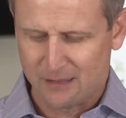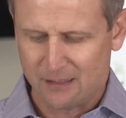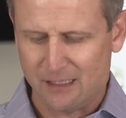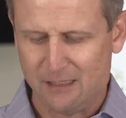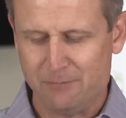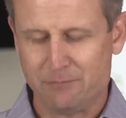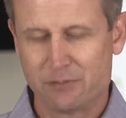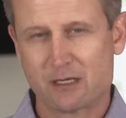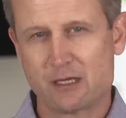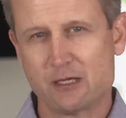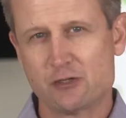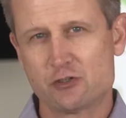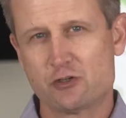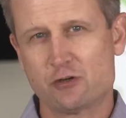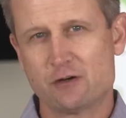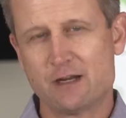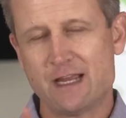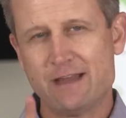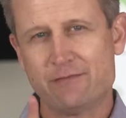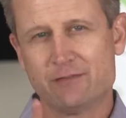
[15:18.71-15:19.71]
And because
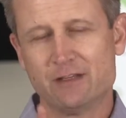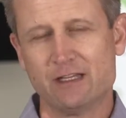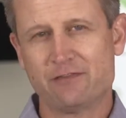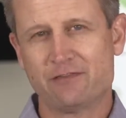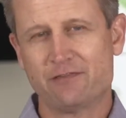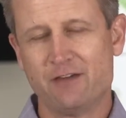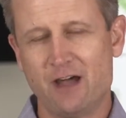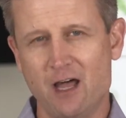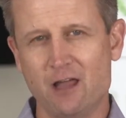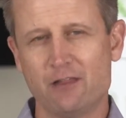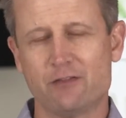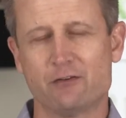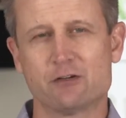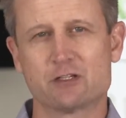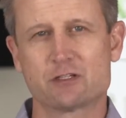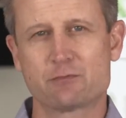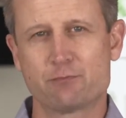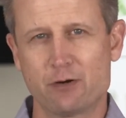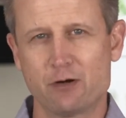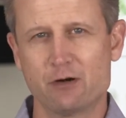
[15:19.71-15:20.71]
your heavenly Father
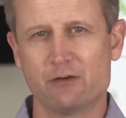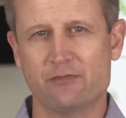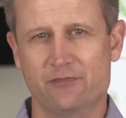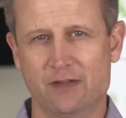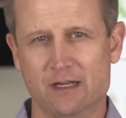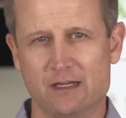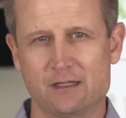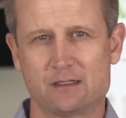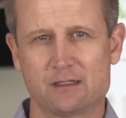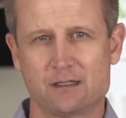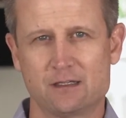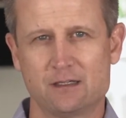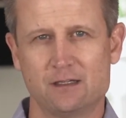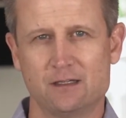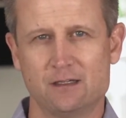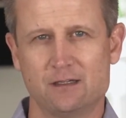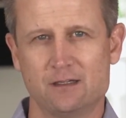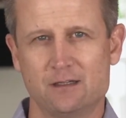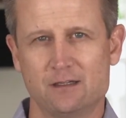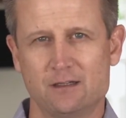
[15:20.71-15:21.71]
is perfect,
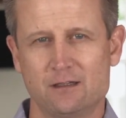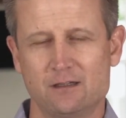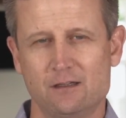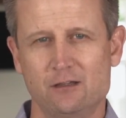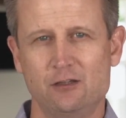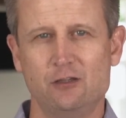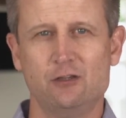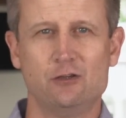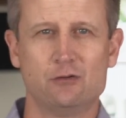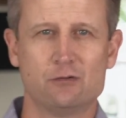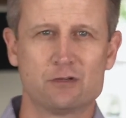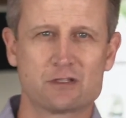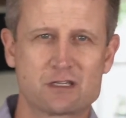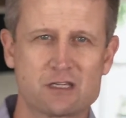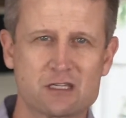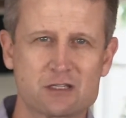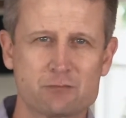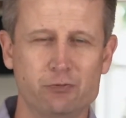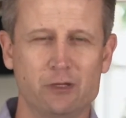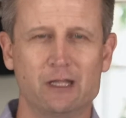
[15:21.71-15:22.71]
you, as
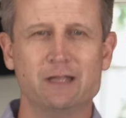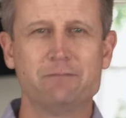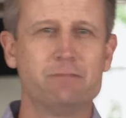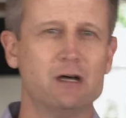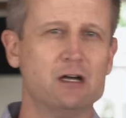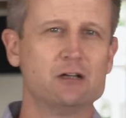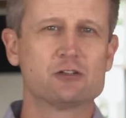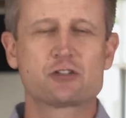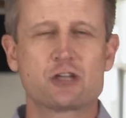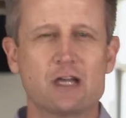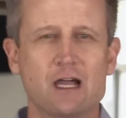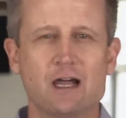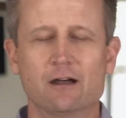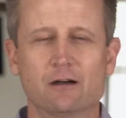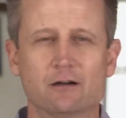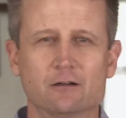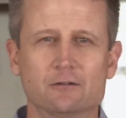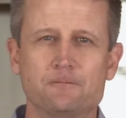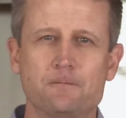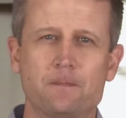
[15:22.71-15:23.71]
his blood bought
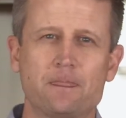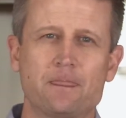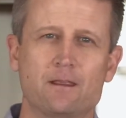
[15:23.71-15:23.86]
child,